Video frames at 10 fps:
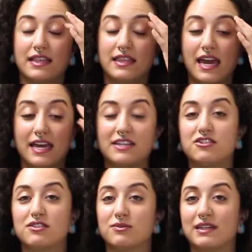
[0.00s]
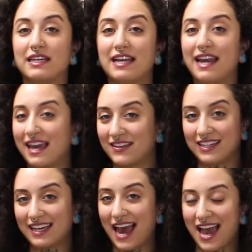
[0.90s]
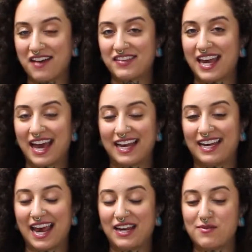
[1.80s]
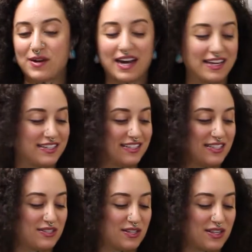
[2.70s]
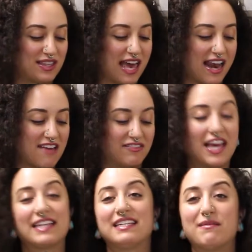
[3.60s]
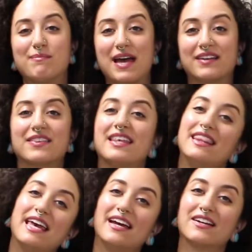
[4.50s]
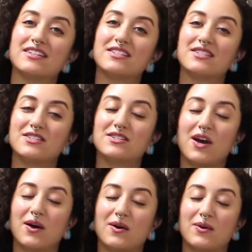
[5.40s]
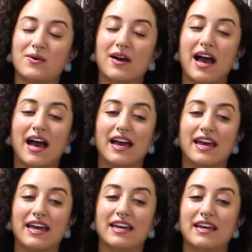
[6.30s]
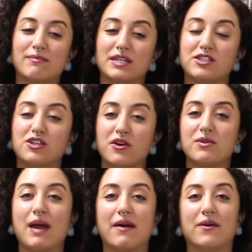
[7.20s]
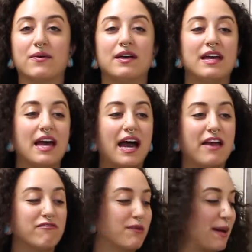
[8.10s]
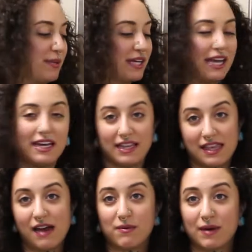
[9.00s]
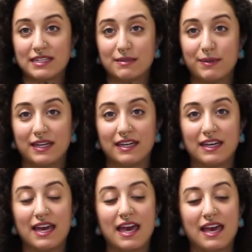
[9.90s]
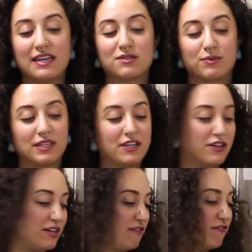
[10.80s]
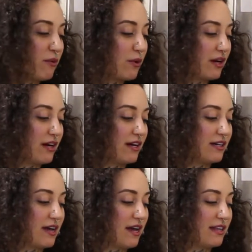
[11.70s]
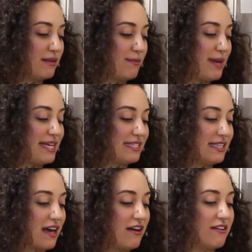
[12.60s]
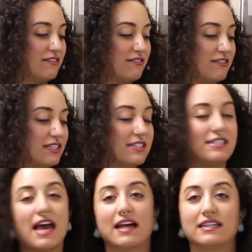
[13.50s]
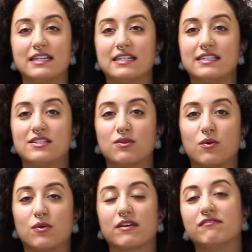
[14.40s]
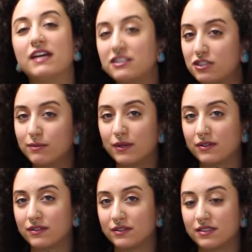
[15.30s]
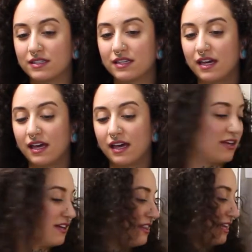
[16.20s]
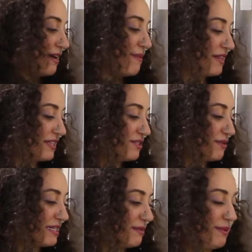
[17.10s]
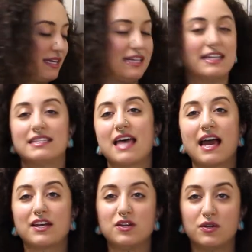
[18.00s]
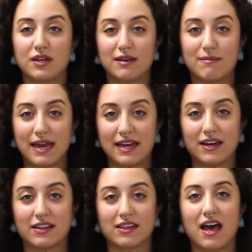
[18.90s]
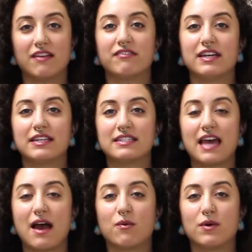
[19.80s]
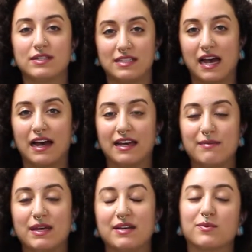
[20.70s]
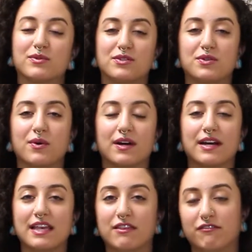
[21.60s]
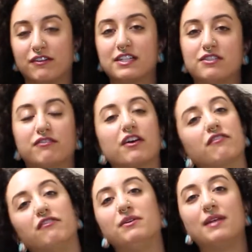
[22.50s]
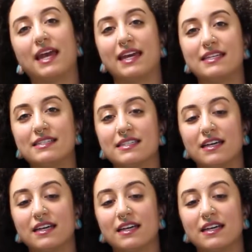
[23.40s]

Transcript: they just really nailed it. I haven't had it anywhere else that I liked it better than theirs. So I am going to show you how I've replicated that recipe. It's really good for the base of salads or veggie bowls. The good thing about this recipe is that you can make a lot of it at one time and it will store in the fridge for a few days.